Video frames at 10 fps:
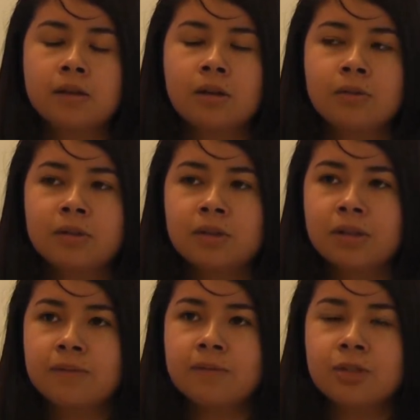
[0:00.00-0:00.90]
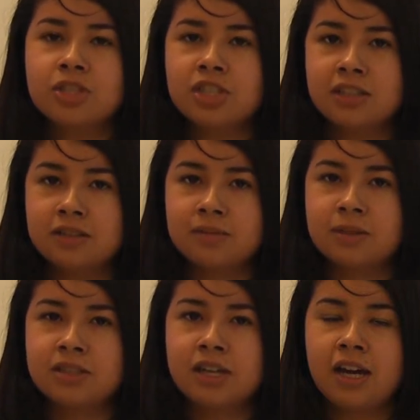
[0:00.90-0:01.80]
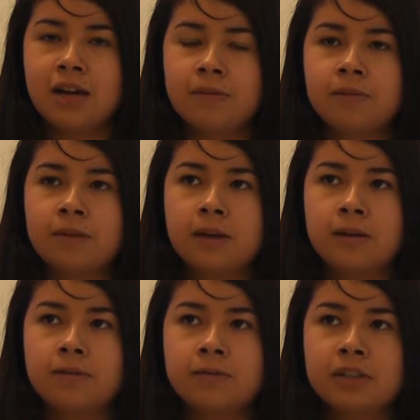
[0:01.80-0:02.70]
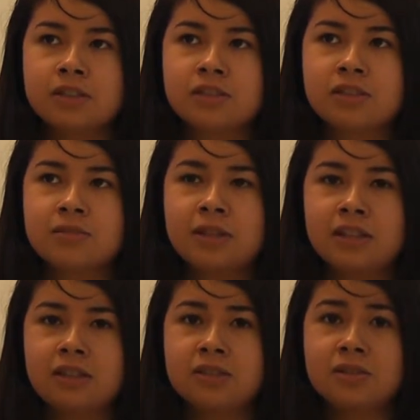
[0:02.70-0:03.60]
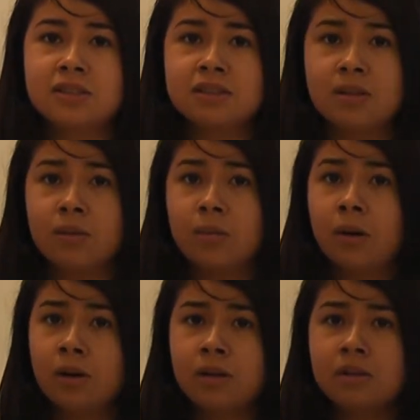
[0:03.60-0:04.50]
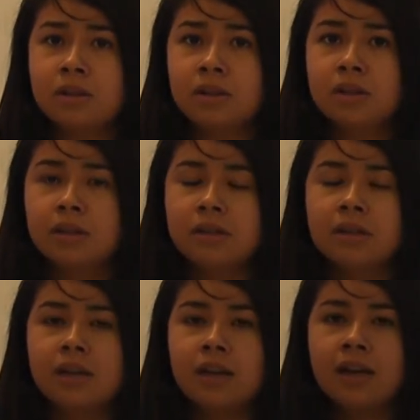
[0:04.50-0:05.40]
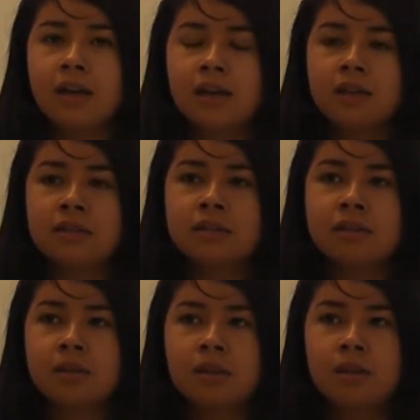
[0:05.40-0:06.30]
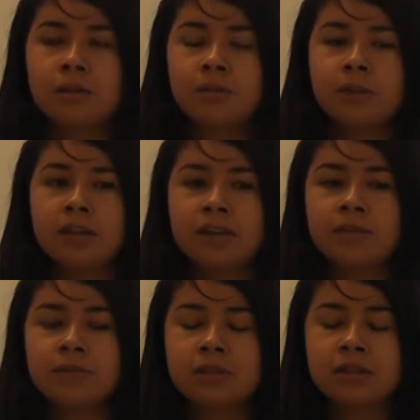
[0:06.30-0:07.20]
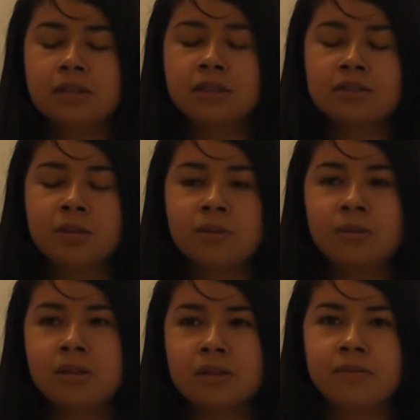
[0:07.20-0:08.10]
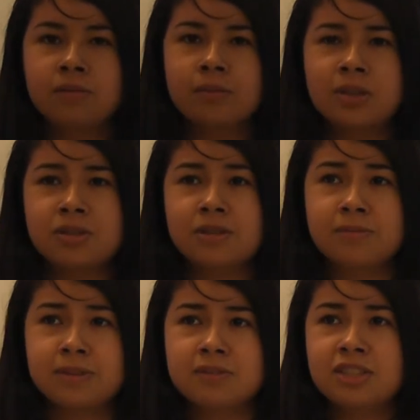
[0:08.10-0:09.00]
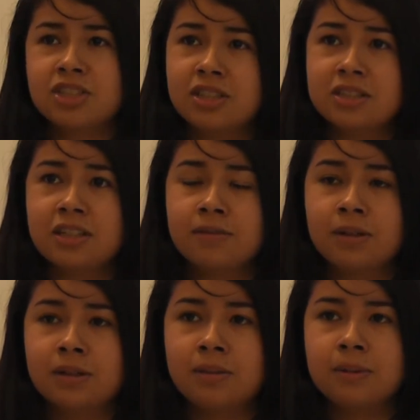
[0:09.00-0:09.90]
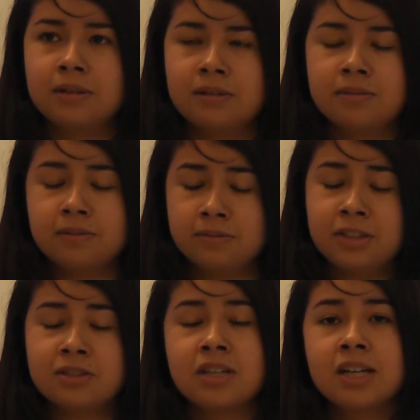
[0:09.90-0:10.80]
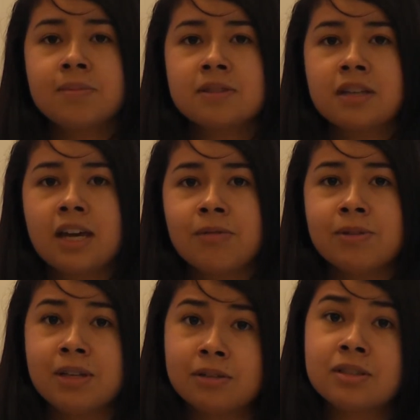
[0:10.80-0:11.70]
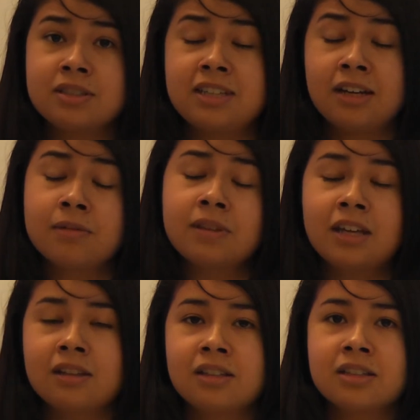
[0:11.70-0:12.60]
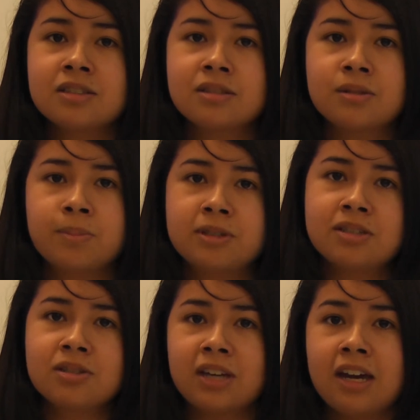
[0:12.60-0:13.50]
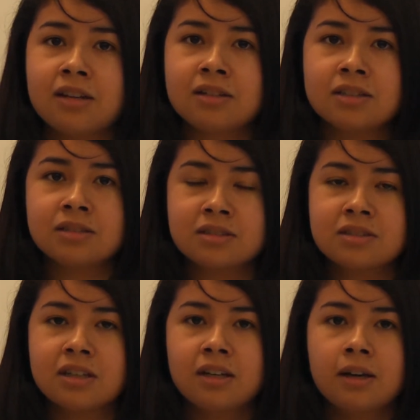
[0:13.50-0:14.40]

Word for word: or we're looking for genes which have functions related to the cell wall. And we have a total of 115 genes have already been phenotyped, and we've narrowed down that list to potential candidates